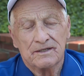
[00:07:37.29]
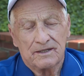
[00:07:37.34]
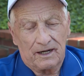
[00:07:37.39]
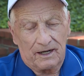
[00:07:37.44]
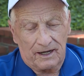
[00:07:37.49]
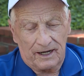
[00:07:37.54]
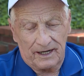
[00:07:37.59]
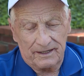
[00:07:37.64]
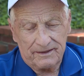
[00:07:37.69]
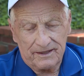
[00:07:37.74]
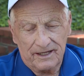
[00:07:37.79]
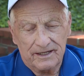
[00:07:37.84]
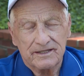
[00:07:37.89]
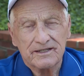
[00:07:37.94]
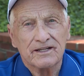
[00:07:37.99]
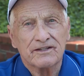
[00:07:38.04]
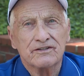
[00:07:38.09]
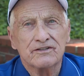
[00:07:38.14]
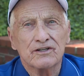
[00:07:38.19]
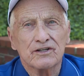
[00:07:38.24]
I think
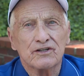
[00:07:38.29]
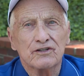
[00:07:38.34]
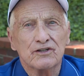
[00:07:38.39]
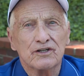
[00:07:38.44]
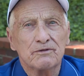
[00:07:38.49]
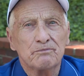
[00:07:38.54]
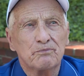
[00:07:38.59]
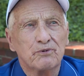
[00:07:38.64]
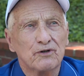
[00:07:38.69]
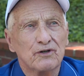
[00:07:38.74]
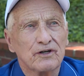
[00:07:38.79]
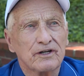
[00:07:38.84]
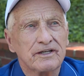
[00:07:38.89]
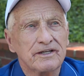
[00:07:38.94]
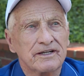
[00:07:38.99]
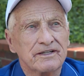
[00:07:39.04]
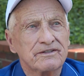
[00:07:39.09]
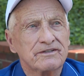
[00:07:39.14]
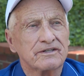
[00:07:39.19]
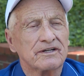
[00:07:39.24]
it's a good book.
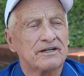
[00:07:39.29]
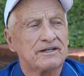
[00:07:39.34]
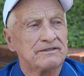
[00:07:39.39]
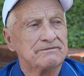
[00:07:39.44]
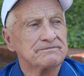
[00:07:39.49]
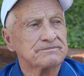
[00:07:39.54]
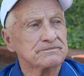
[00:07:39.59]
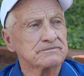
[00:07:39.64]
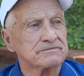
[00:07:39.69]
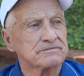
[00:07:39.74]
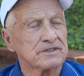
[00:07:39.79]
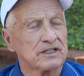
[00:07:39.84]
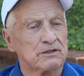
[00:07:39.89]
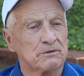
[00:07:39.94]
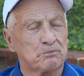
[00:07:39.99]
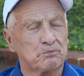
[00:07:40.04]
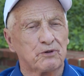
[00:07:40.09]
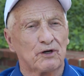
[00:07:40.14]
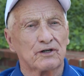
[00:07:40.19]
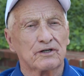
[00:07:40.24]
It's a
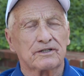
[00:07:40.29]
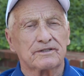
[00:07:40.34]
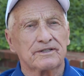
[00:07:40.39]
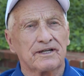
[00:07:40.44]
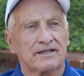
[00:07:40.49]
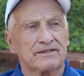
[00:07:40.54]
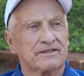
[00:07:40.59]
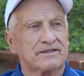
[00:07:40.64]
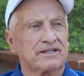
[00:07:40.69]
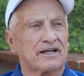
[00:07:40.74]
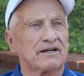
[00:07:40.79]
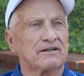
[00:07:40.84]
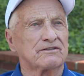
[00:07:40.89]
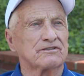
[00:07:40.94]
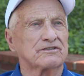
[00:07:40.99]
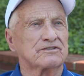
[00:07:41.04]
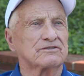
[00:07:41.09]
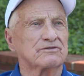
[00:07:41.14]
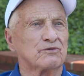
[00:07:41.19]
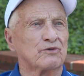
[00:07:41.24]
book that
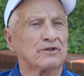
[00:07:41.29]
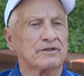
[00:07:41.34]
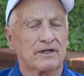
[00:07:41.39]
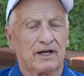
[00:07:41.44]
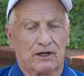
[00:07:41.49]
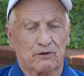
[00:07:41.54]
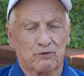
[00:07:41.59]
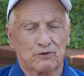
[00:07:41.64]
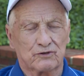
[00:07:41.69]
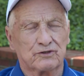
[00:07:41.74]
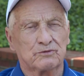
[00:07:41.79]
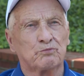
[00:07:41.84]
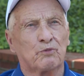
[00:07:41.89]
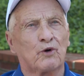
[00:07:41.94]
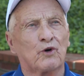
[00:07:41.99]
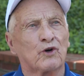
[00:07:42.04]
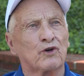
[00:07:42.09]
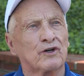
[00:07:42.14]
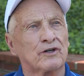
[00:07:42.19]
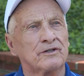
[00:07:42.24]
tells when I was
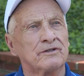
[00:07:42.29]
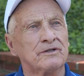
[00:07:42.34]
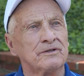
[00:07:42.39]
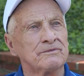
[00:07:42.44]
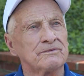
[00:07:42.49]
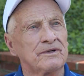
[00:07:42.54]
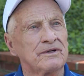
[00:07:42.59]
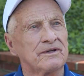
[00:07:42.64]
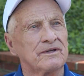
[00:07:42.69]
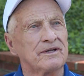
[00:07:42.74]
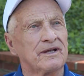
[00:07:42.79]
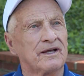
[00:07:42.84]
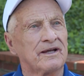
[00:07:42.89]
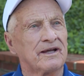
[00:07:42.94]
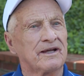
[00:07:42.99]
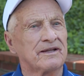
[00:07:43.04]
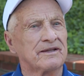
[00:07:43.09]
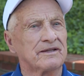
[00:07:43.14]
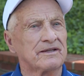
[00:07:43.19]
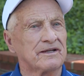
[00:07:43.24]
born
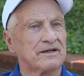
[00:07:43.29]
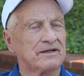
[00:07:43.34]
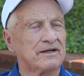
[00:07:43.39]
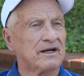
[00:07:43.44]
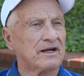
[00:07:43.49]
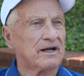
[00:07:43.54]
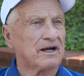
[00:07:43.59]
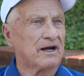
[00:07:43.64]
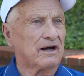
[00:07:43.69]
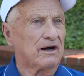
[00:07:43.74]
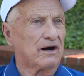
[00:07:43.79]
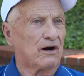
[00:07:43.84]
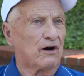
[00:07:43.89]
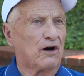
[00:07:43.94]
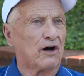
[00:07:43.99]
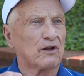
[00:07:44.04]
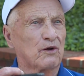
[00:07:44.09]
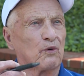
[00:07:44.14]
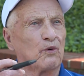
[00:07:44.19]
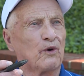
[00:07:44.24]
and
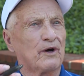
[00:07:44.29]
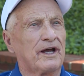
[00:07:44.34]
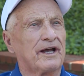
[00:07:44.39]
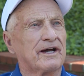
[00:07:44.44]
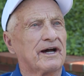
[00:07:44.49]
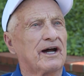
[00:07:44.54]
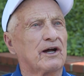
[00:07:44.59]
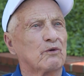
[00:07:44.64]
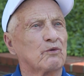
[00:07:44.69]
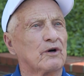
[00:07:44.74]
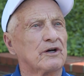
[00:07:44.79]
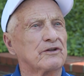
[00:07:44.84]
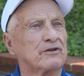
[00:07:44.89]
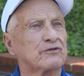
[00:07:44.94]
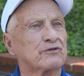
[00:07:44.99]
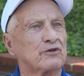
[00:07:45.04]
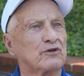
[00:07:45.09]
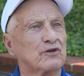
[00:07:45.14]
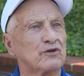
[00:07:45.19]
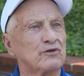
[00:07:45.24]
all the way I went
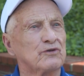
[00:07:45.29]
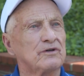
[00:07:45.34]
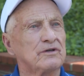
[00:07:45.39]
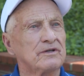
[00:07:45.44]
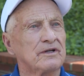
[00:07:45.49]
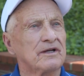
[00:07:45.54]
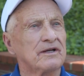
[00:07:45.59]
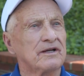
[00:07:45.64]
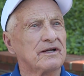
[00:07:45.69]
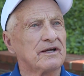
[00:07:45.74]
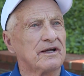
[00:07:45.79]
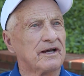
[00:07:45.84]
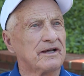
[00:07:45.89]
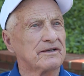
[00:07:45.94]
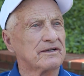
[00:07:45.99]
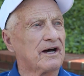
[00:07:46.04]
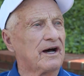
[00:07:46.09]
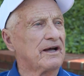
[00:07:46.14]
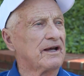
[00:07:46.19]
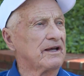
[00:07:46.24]
through.
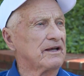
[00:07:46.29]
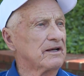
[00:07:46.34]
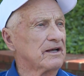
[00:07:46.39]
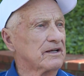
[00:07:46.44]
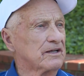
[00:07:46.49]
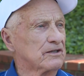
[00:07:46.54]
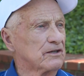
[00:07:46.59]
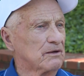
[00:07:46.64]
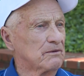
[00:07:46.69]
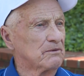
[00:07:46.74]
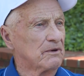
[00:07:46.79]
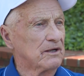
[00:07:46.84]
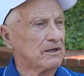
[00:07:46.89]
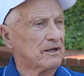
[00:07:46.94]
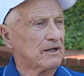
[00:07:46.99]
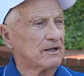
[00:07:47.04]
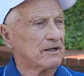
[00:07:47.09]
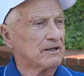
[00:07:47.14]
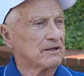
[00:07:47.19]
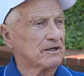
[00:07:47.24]
And I can
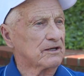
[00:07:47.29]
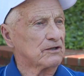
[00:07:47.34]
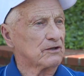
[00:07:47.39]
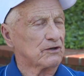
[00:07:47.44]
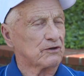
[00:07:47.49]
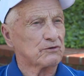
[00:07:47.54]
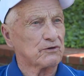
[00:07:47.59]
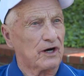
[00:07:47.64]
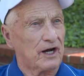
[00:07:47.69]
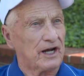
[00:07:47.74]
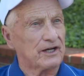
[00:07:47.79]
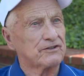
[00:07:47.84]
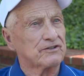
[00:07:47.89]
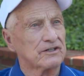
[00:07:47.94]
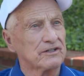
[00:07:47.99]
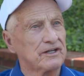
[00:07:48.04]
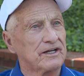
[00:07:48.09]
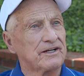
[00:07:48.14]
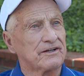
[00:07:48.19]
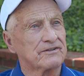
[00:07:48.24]

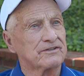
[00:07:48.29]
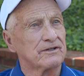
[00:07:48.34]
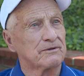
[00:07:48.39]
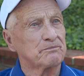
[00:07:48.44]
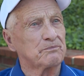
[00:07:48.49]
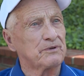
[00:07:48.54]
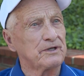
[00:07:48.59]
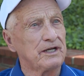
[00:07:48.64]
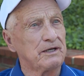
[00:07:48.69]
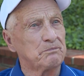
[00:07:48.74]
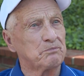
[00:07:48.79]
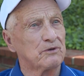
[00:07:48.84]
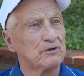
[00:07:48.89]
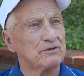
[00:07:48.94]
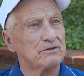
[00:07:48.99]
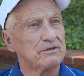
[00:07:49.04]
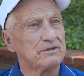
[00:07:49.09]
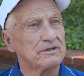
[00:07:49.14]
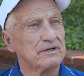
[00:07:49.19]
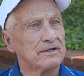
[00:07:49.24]
congratulate some people.